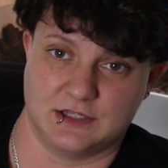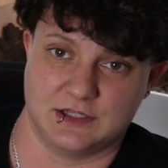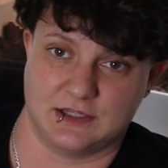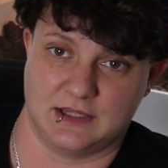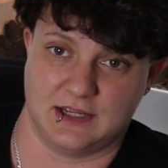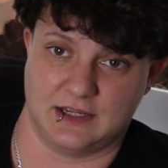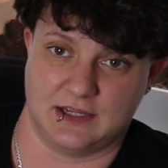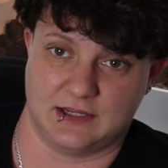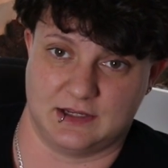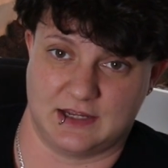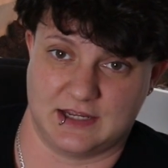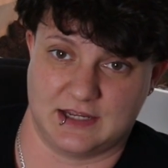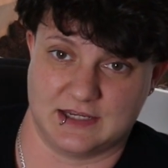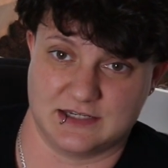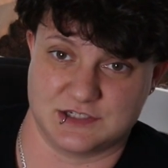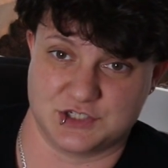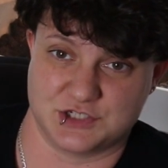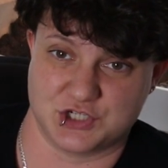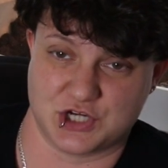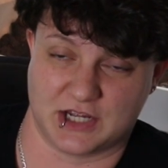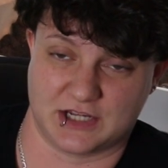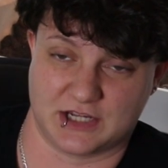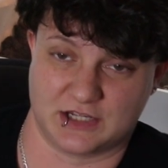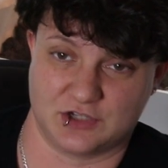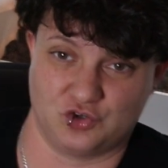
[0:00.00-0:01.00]
It can
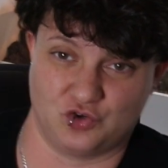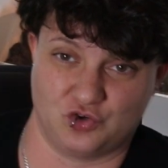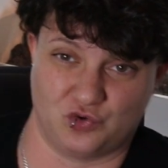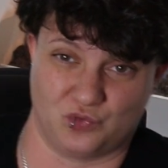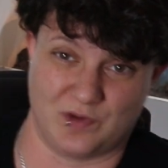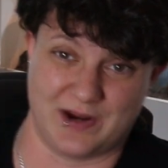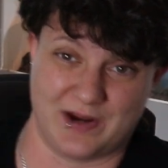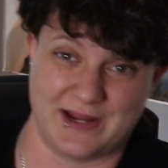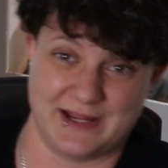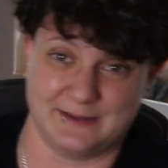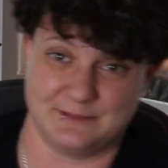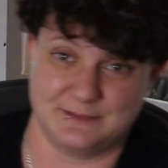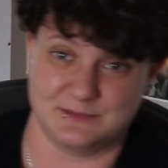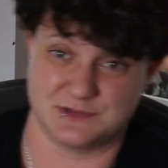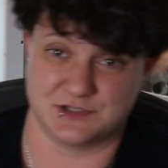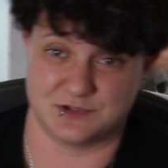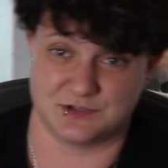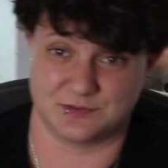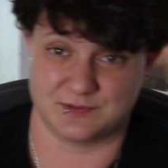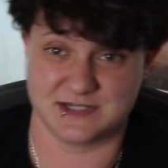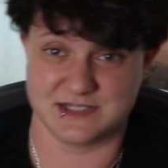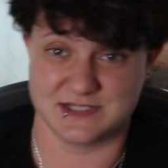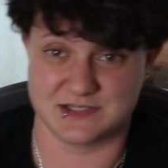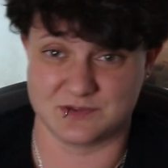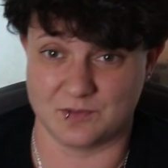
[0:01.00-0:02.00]
check grams. The
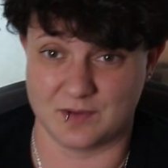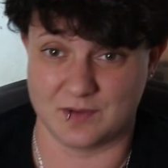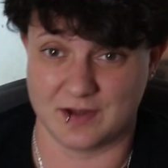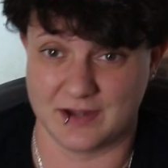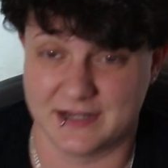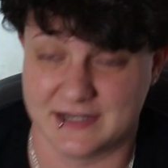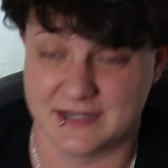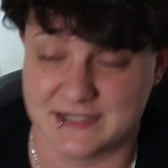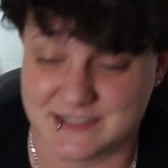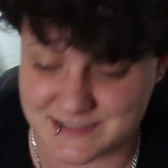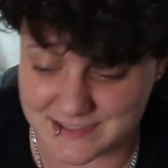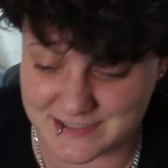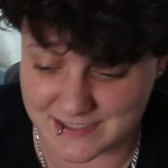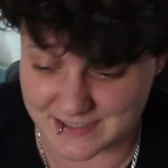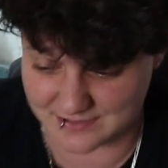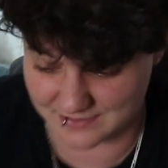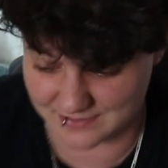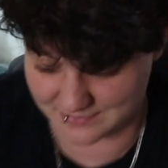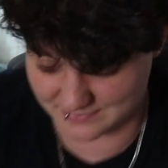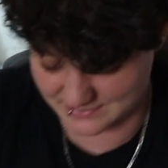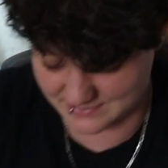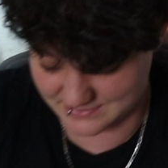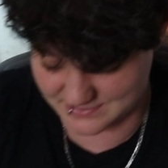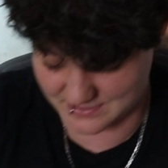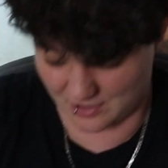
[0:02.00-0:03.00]
reason why I say
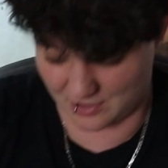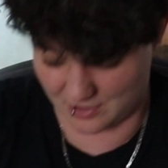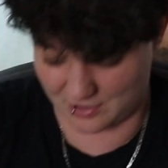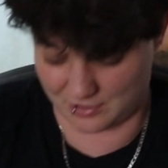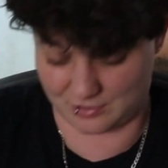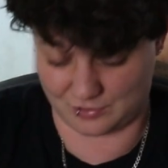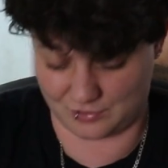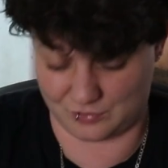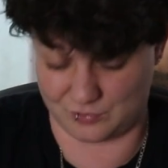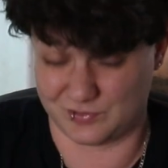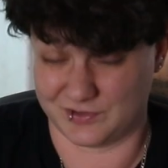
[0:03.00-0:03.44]
that these are a